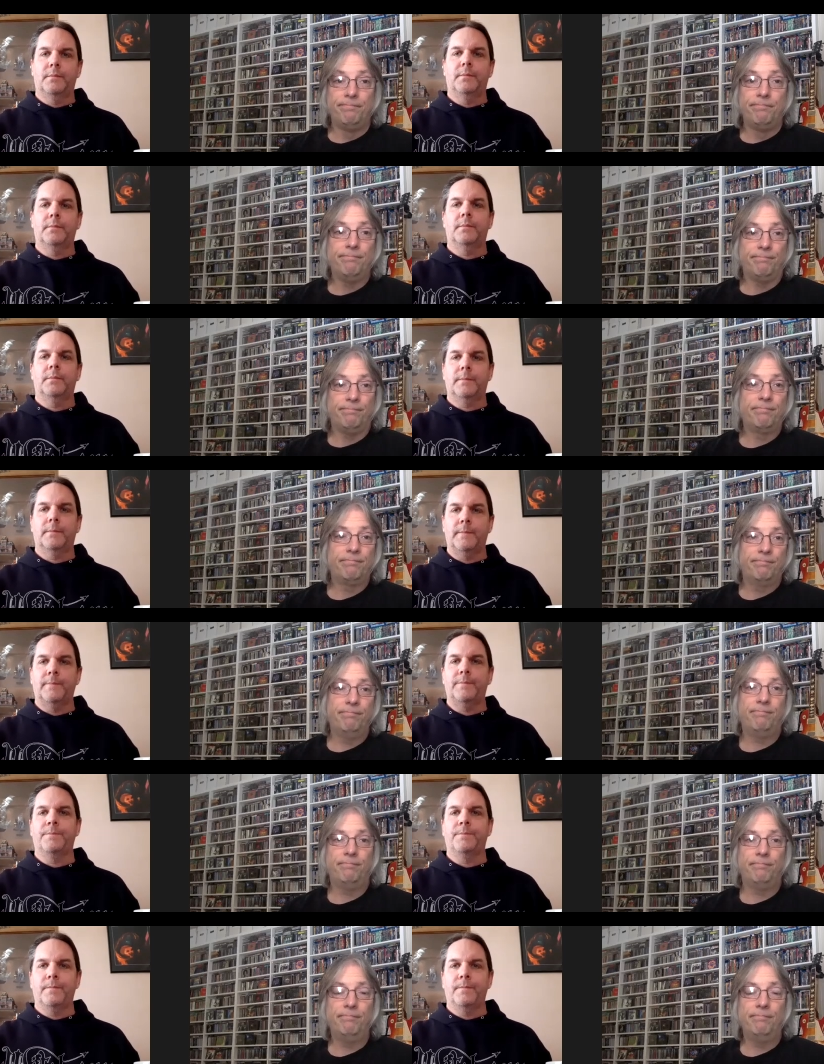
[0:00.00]

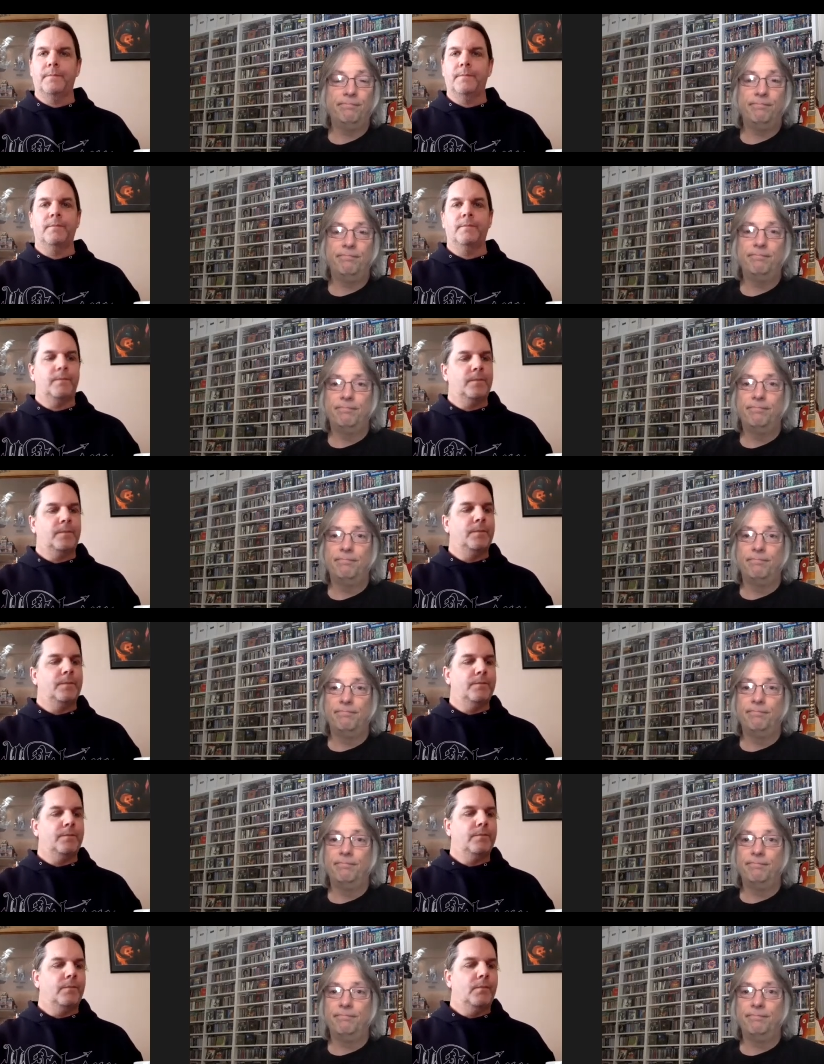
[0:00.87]

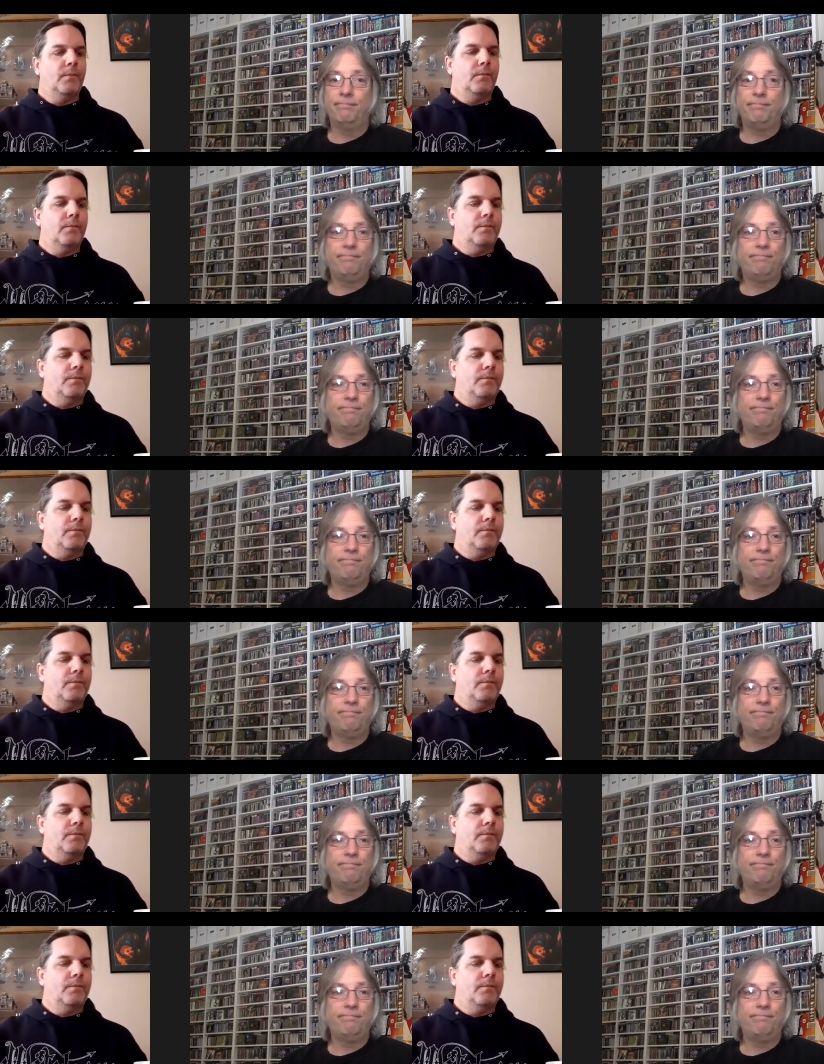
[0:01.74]
Nothing is said.